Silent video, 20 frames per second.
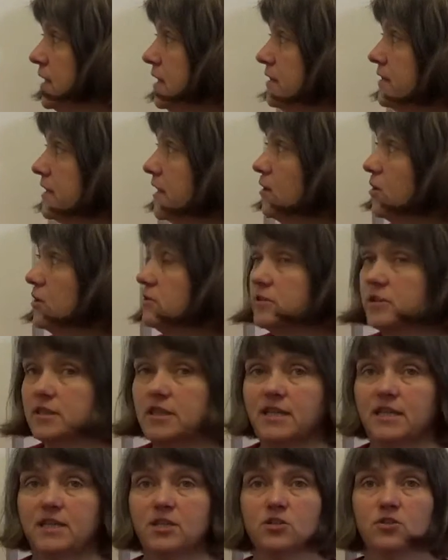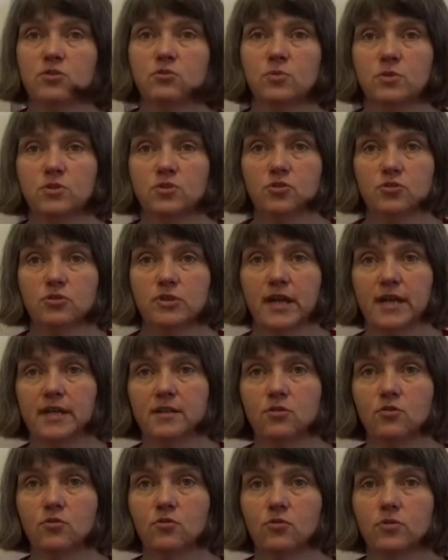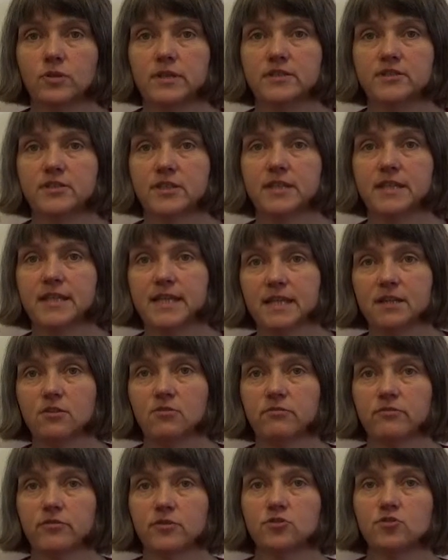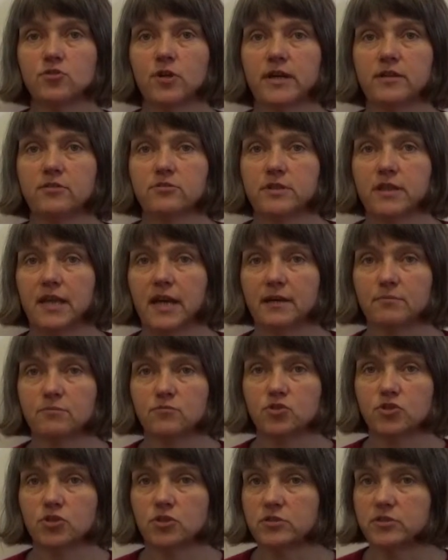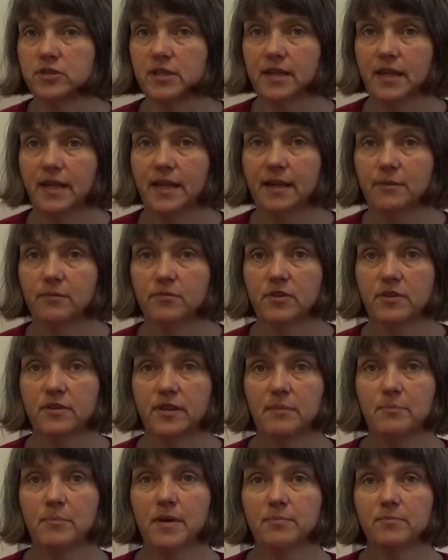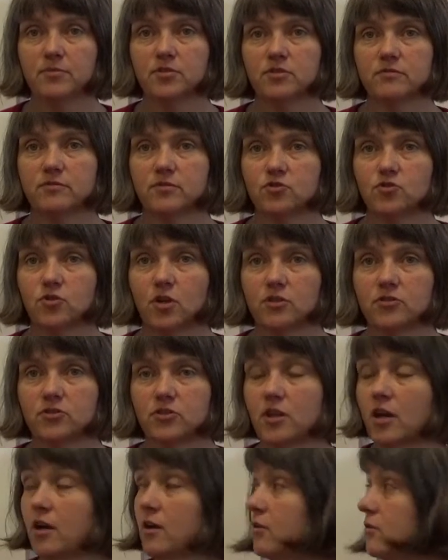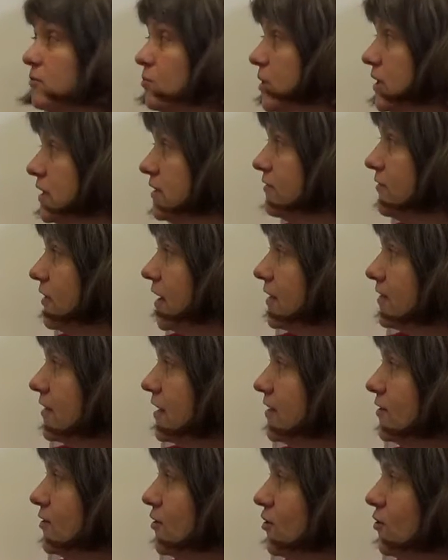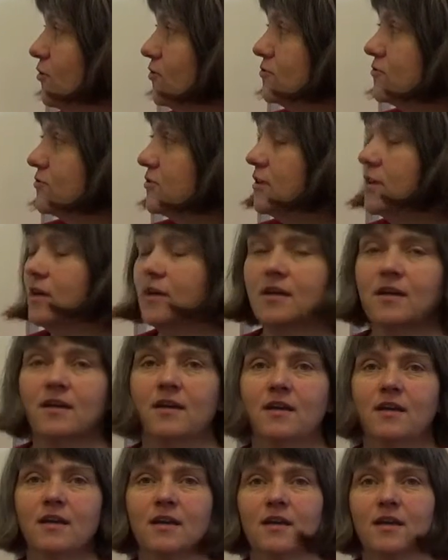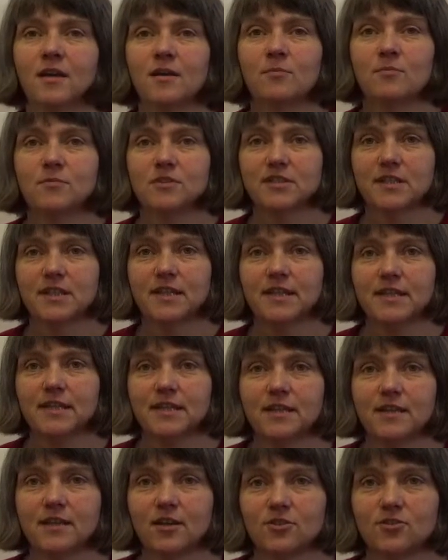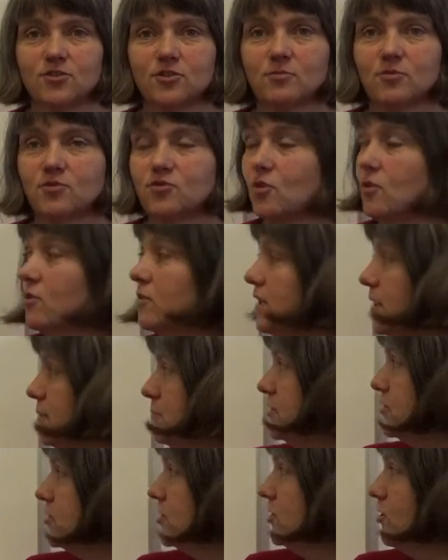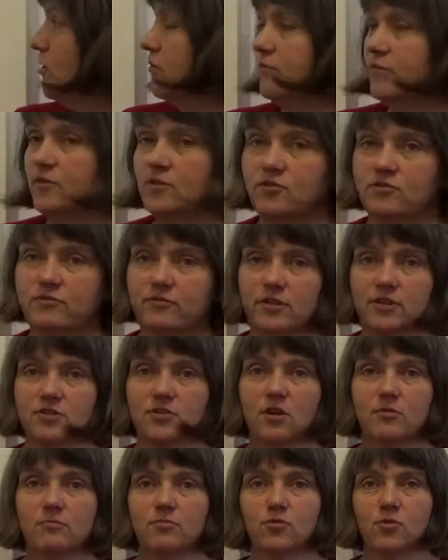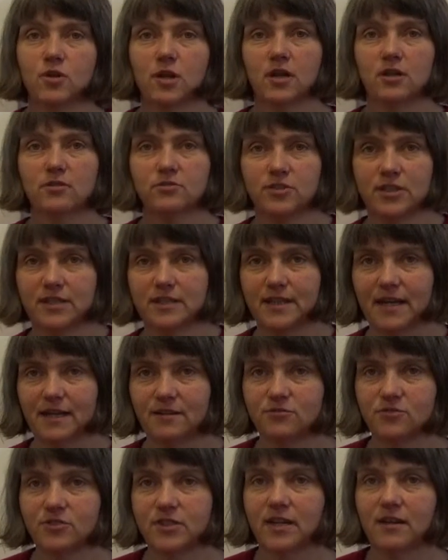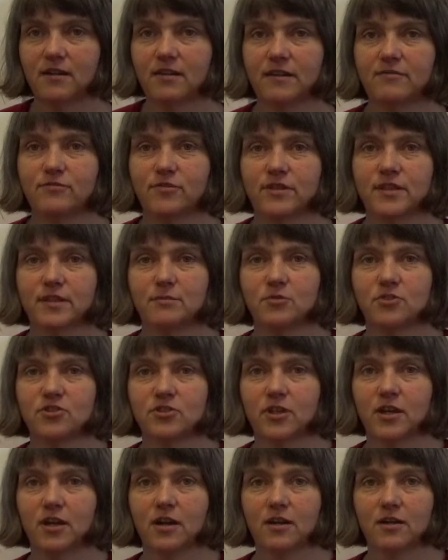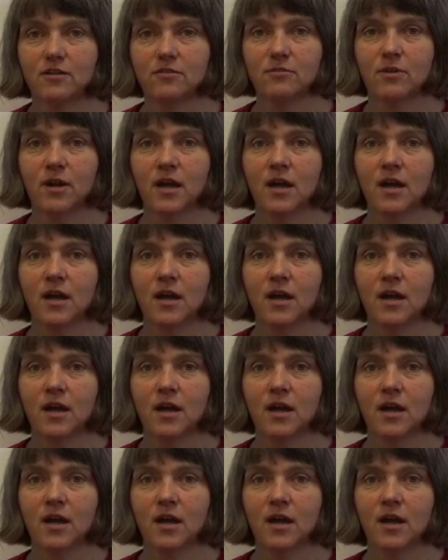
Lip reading: Now under EU and UK law, it's illegal for a trader in Hampshire to claim that they're members of a trust code when in fact they're not. Misleading customers on limited offers, for example closing down sale, everything must go,